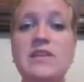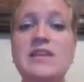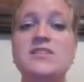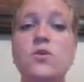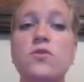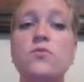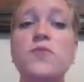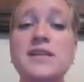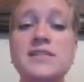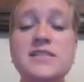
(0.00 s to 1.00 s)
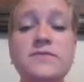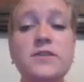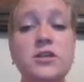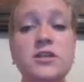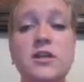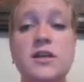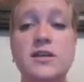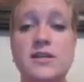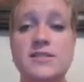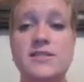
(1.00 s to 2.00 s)
So the rest of your
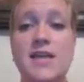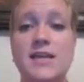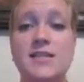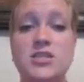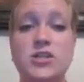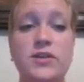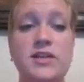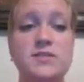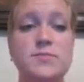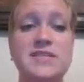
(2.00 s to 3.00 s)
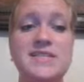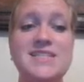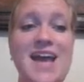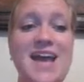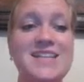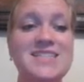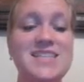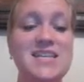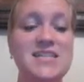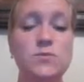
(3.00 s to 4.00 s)
science units, besides
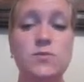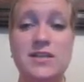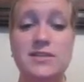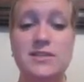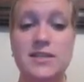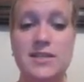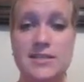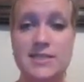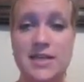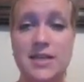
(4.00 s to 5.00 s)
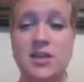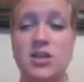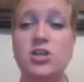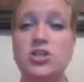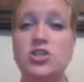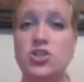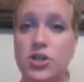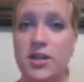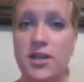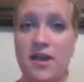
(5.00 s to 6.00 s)
these ones listed,
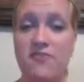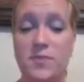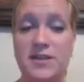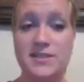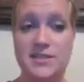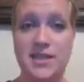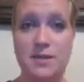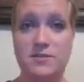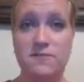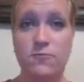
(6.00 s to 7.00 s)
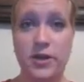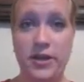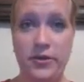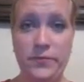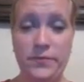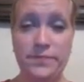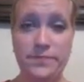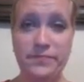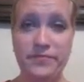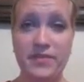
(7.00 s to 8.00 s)
should have been skipped for you,
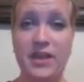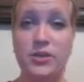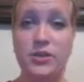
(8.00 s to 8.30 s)
and you